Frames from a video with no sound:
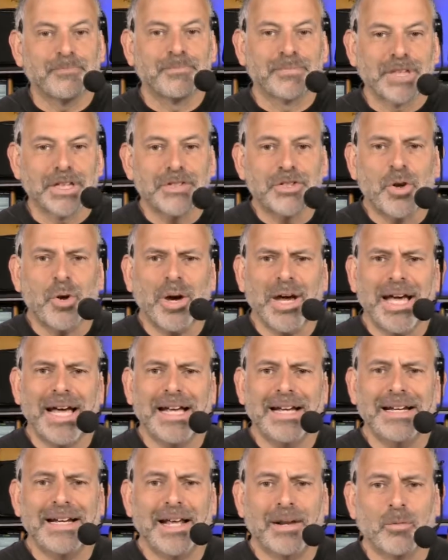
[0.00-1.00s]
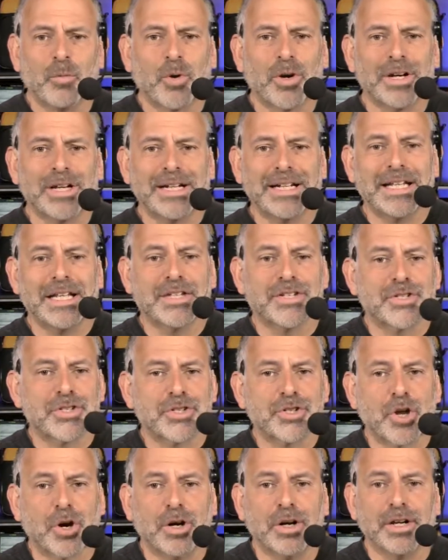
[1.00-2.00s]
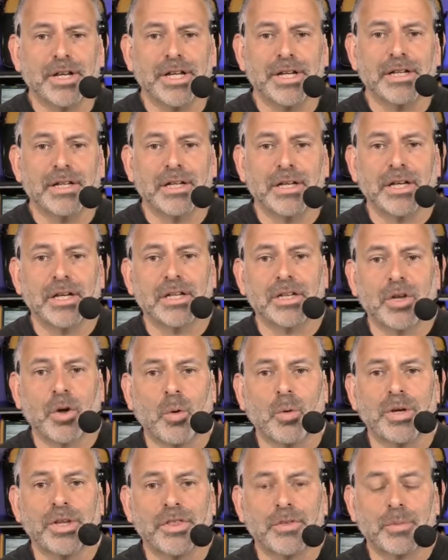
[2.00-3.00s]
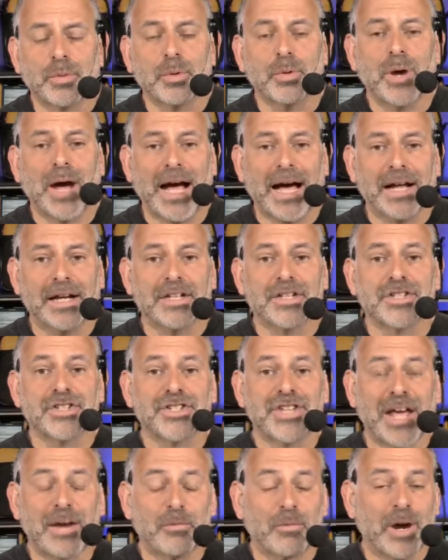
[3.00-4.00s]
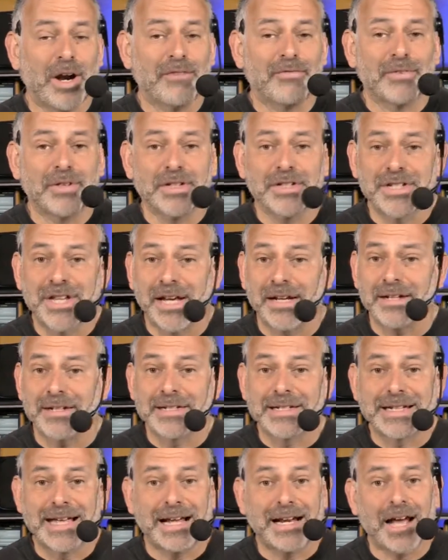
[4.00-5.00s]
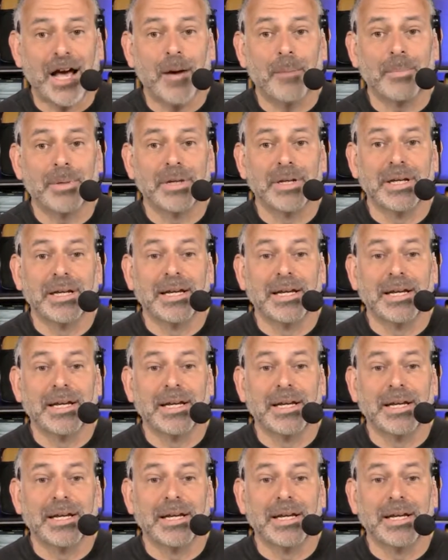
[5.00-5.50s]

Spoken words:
let's go ahead and we're going to get started going through how to set reference, how to set up